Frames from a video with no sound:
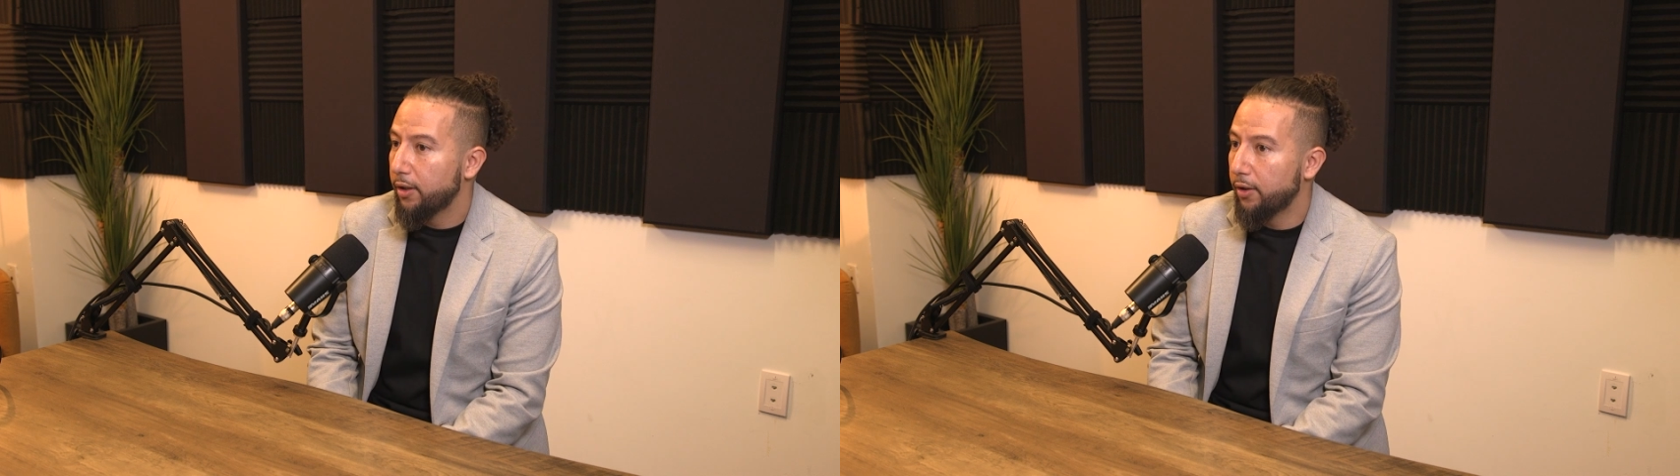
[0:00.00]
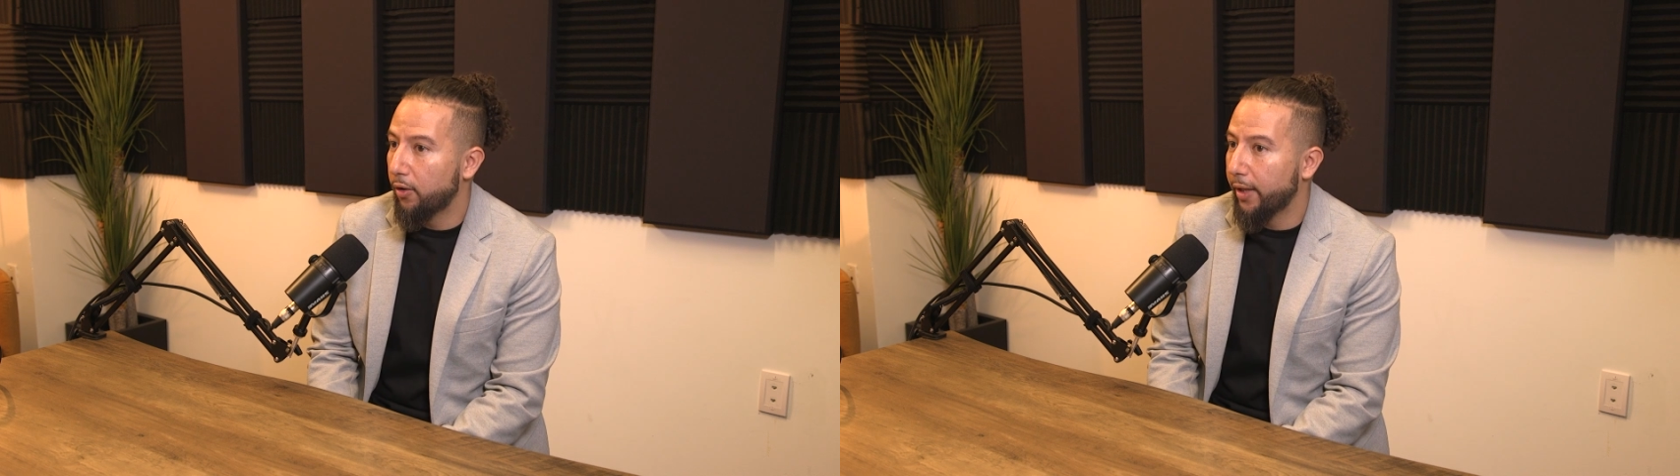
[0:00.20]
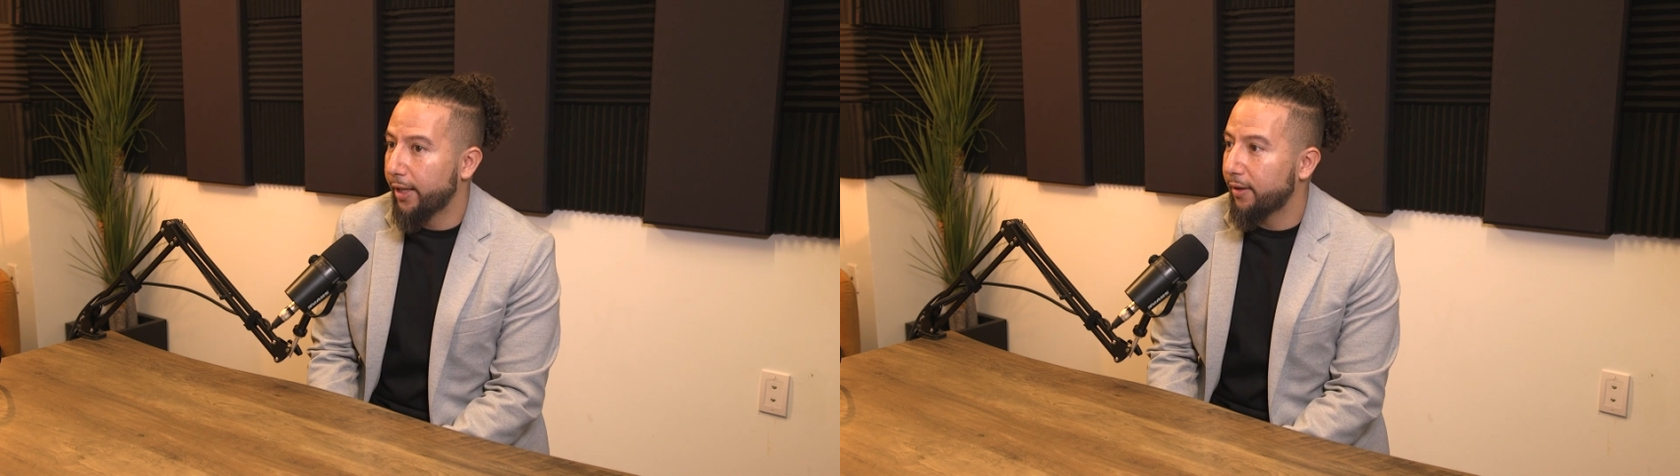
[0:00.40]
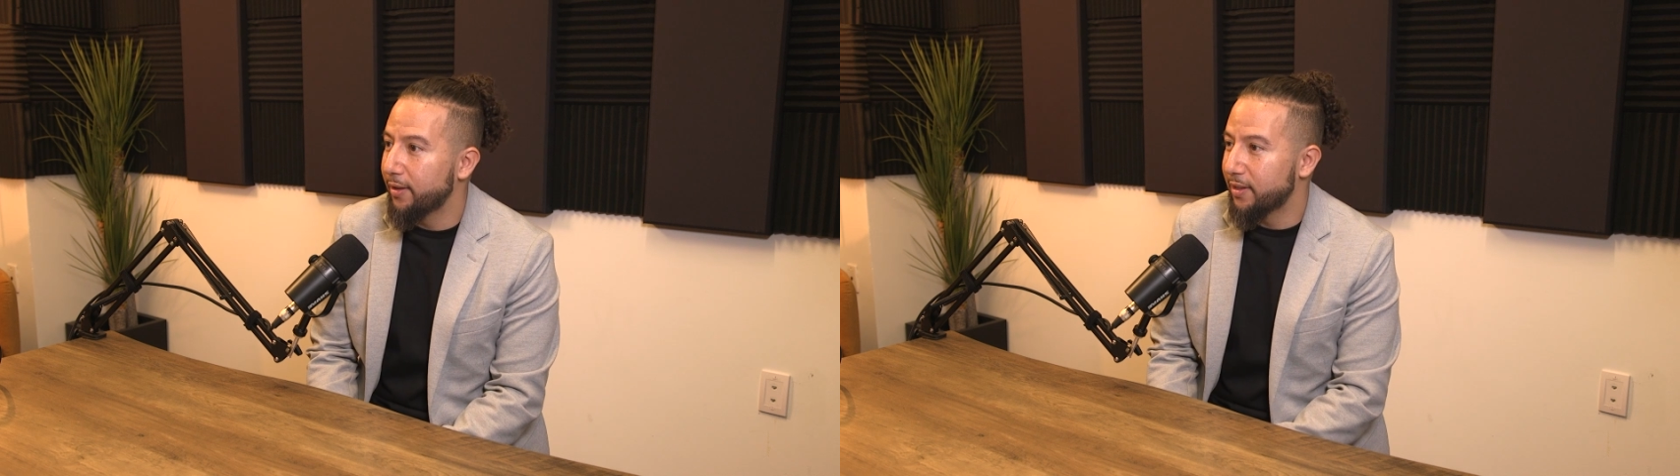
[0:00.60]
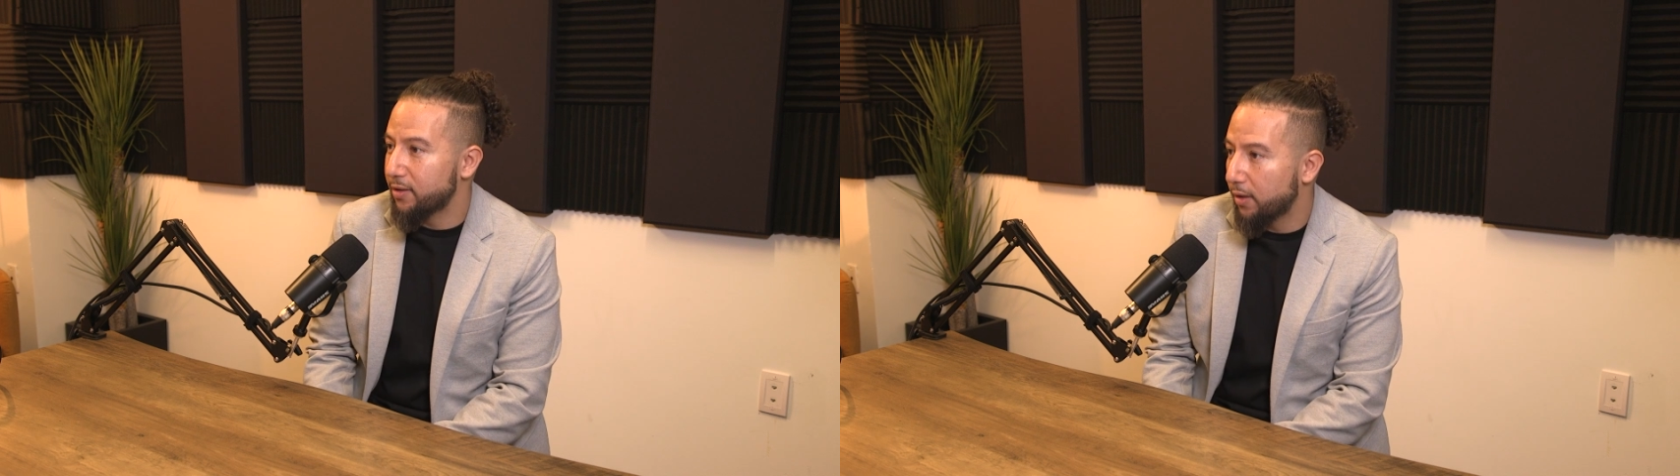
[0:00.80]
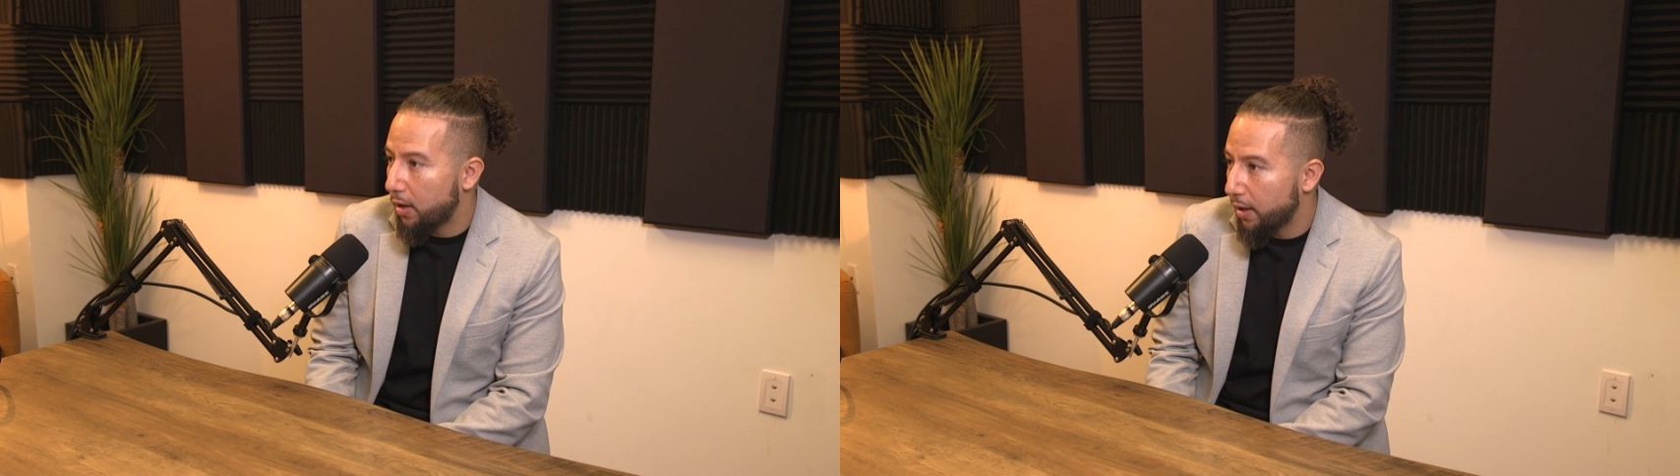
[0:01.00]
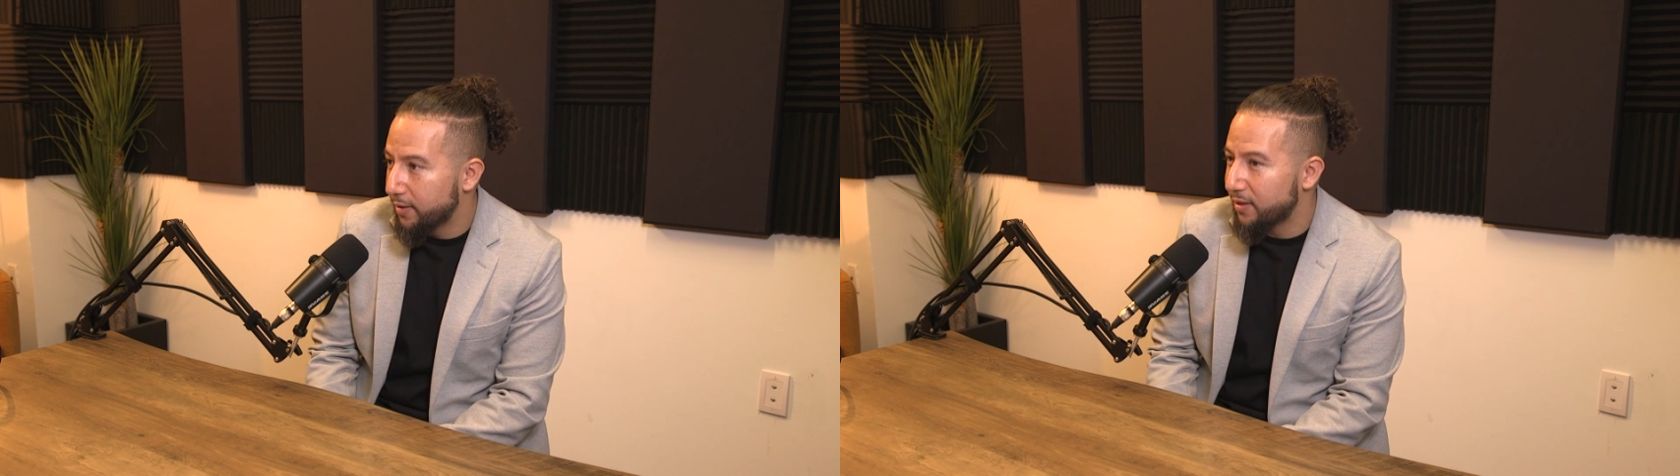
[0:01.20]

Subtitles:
like, is this gonna